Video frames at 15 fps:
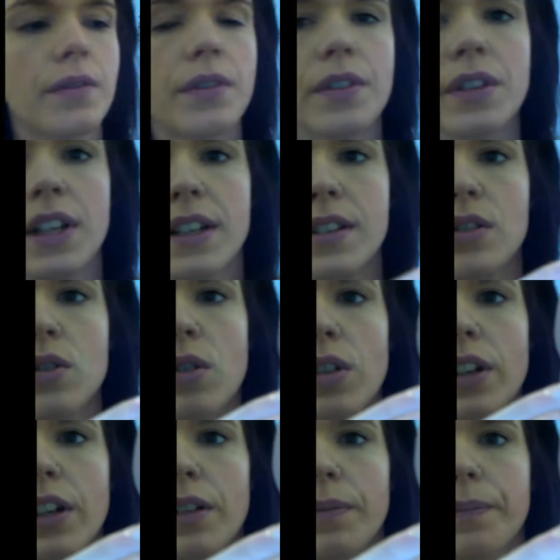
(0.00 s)
this
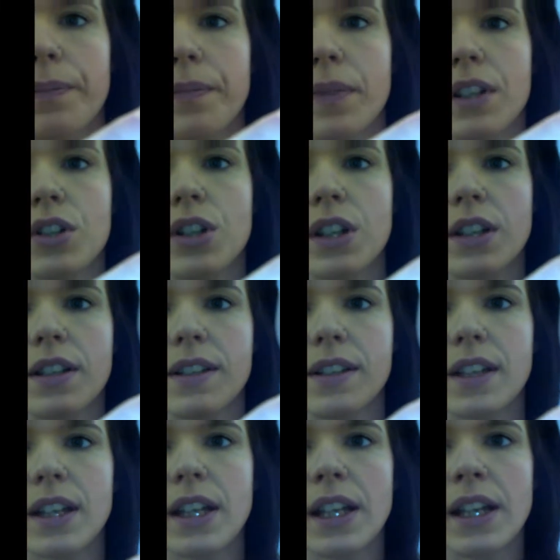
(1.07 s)
colour, as you can
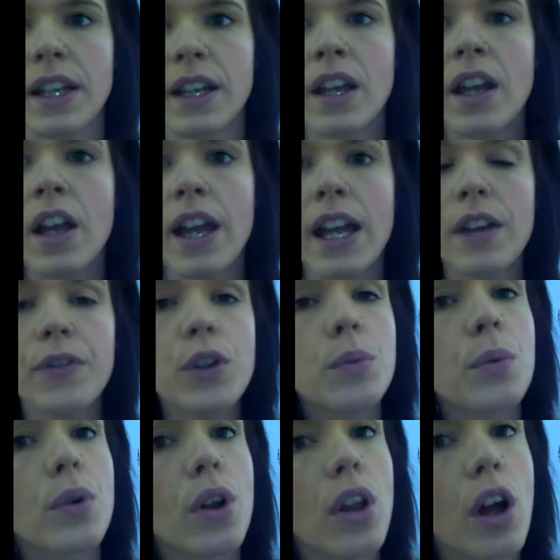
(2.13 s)
see here. If you
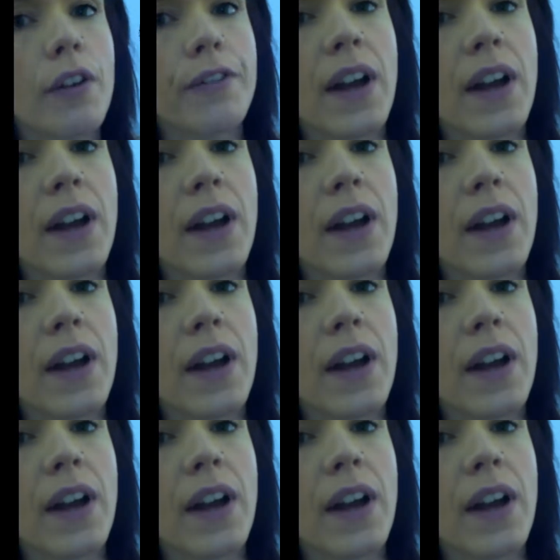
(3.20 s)
were a lot